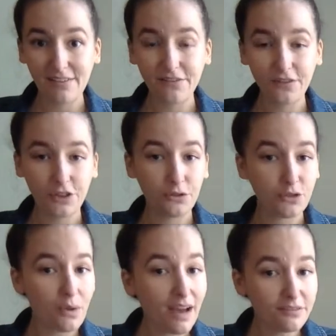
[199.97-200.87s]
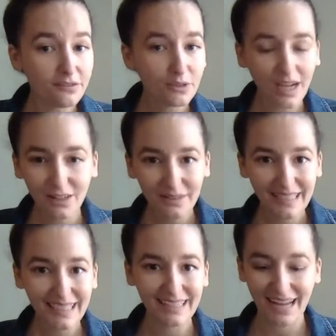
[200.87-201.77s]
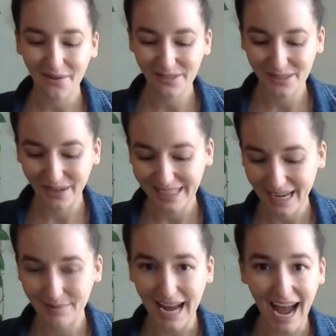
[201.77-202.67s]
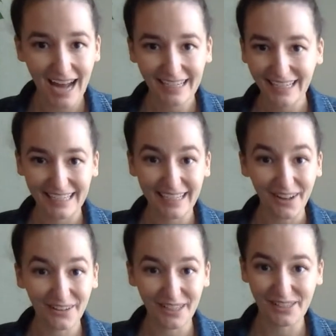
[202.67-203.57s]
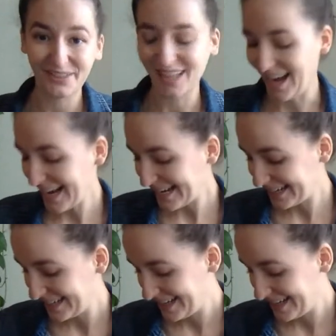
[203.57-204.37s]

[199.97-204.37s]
If you do have food coloring, now is a great time to add it, any color that you'd like.